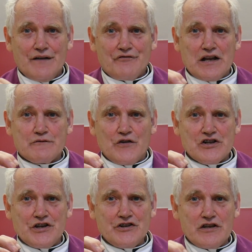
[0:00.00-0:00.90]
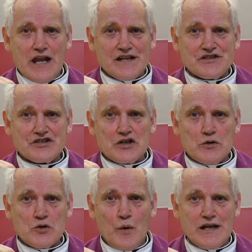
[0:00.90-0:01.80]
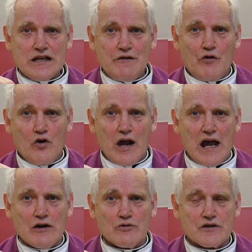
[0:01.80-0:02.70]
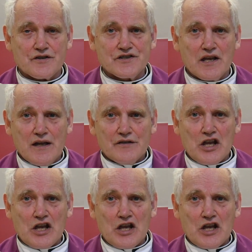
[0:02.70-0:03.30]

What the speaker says: that for the next 24 hours